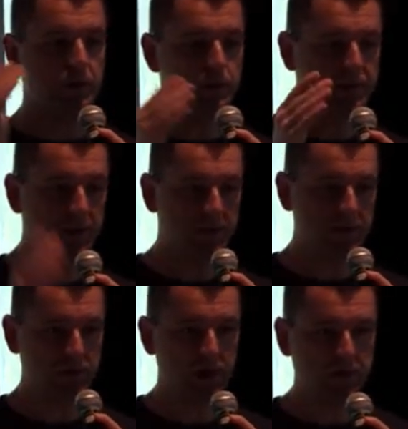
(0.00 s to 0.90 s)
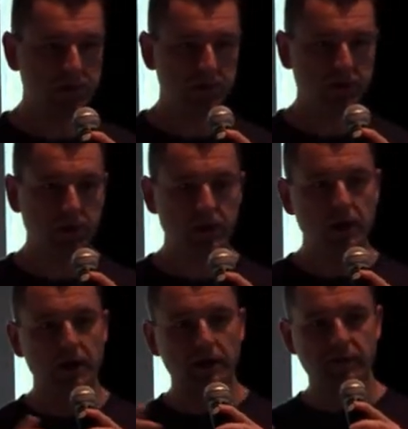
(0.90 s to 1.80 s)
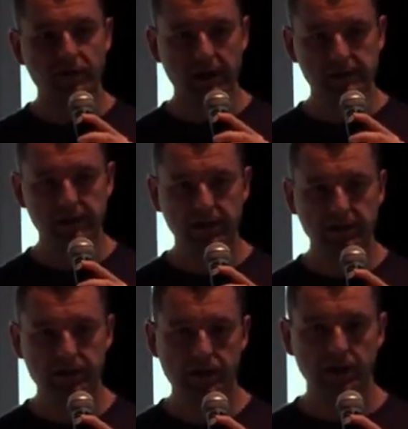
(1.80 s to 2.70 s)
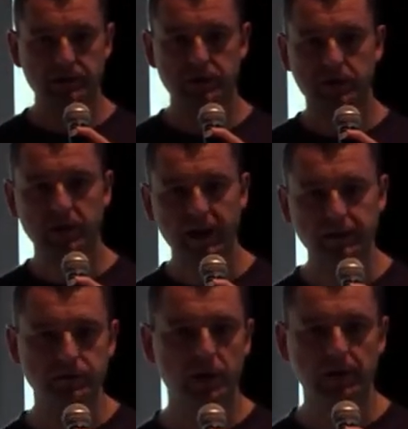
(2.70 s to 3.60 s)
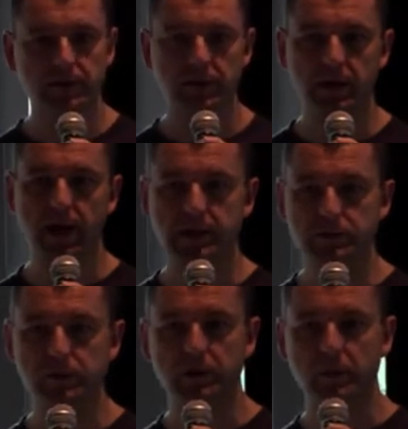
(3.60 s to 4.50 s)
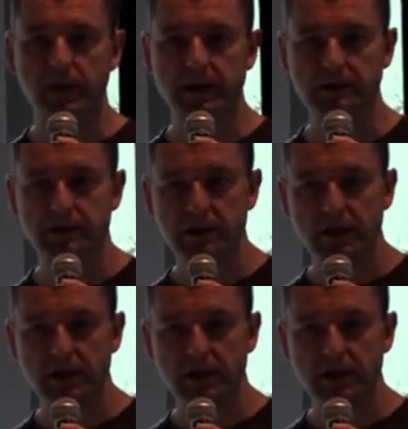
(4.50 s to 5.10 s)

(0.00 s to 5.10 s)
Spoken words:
complete the structure, validate the structure, and run the actual command.